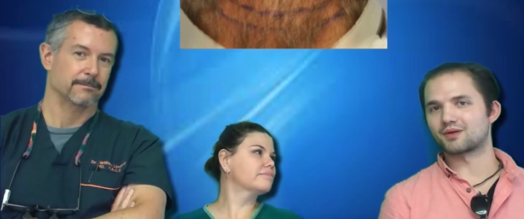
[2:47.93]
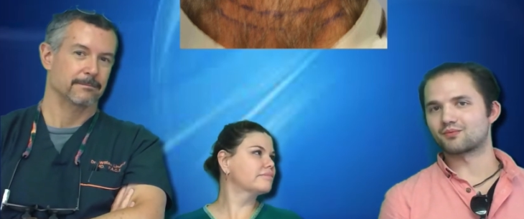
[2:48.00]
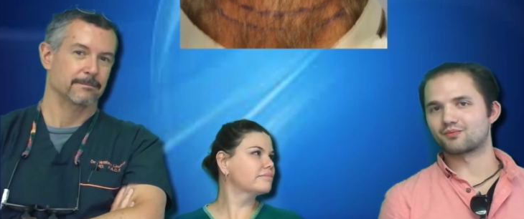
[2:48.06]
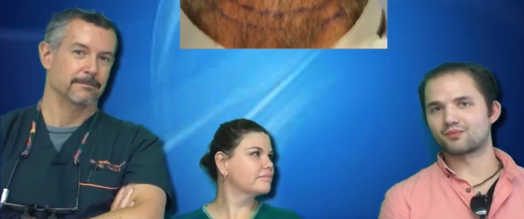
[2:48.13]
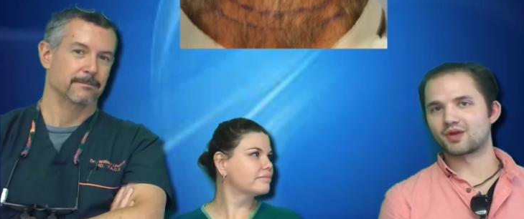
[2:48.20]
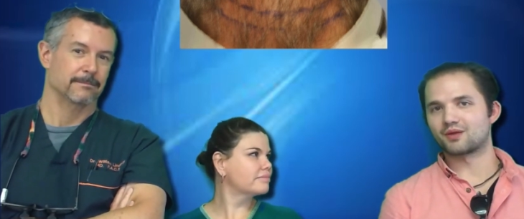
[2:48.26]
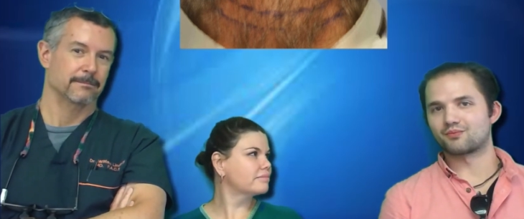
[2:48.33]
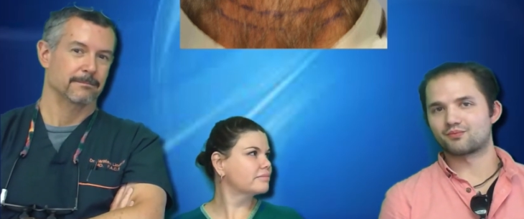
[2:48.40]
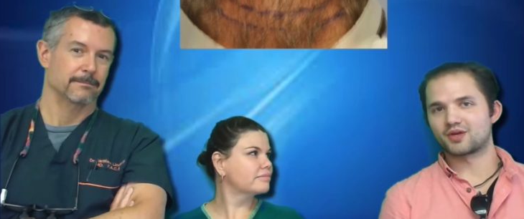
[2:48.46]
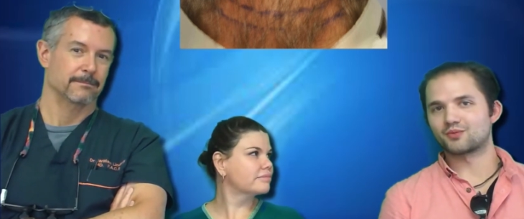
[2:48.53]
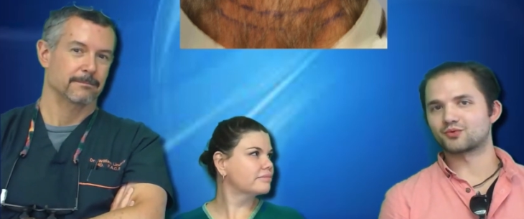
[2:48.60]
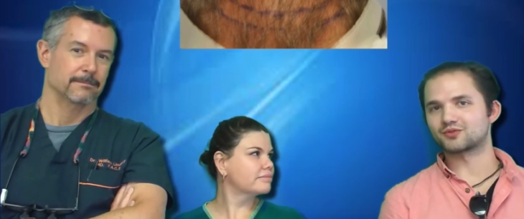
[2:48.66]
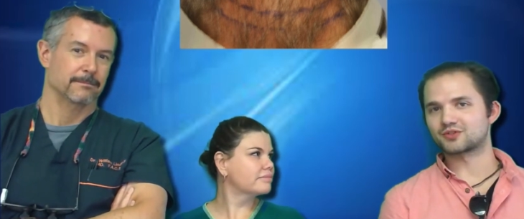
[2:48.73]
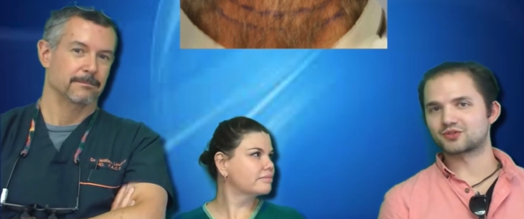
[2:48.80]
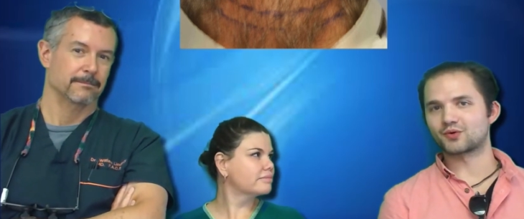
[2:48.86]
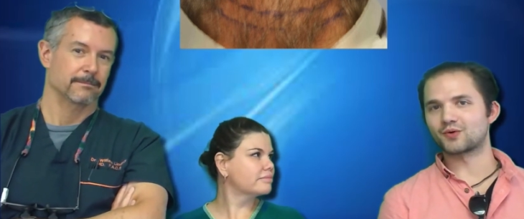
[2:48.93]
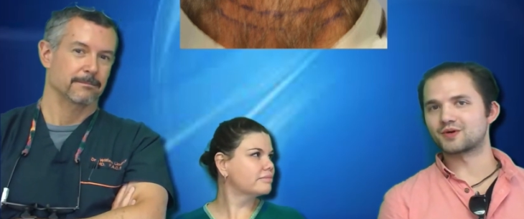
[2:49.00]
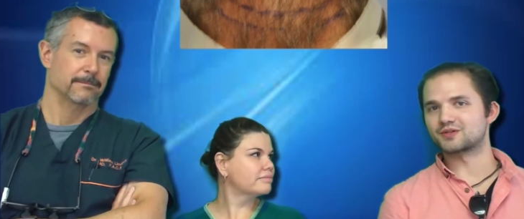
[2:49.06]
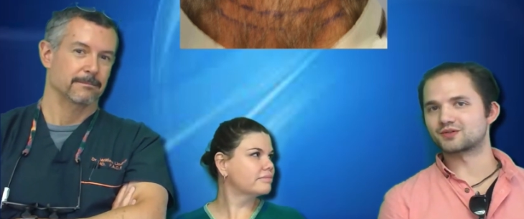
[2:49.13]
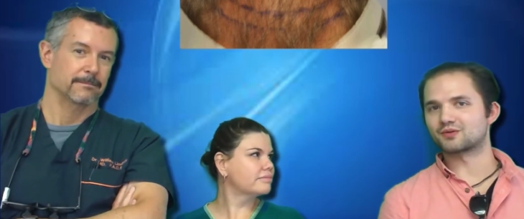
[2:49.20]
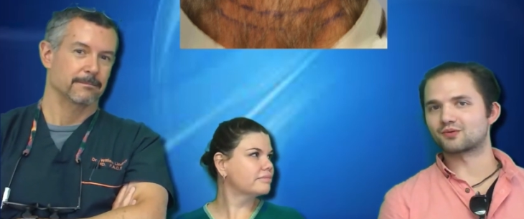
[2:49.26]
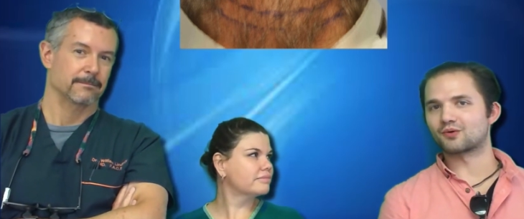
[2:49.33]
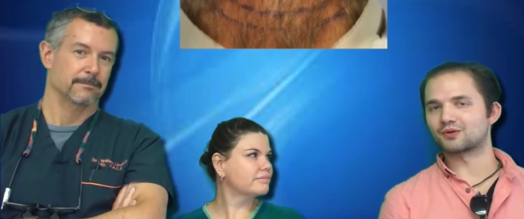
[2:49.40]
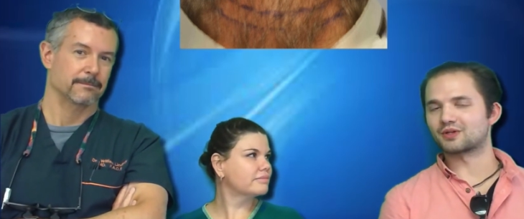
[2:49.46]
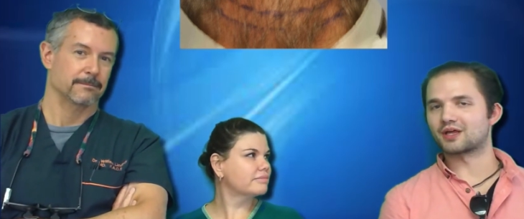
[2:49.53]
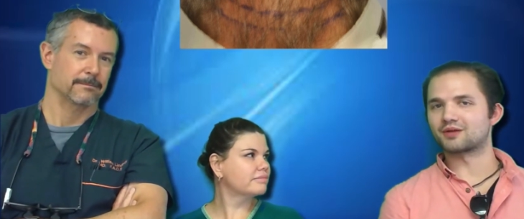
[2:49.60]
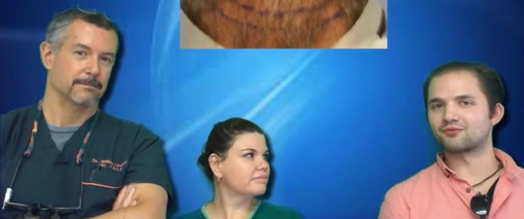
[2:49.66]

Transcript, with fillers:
Speaker 1: and, and people's stories on online